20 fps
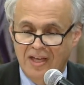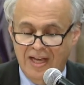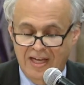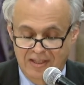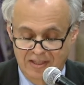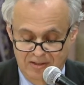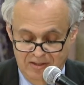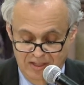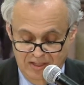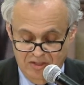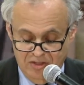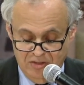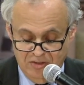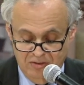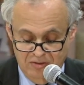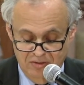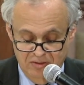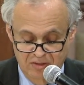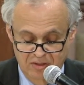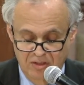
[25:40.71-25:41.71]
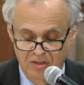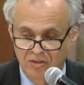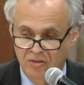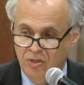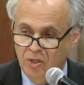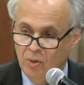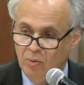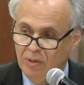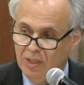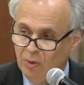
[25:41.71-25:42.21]
and addiction
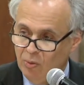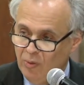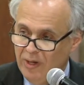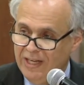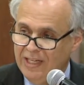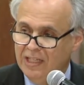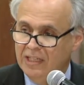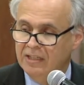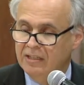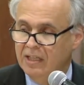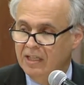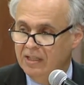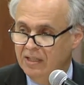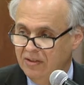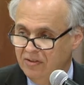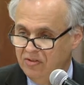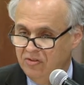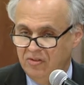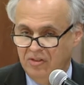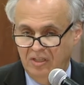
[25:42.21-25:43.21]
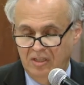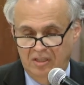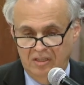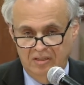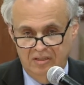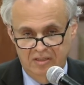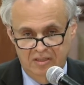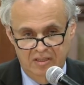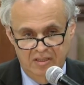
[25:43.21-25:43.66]
do we regularly see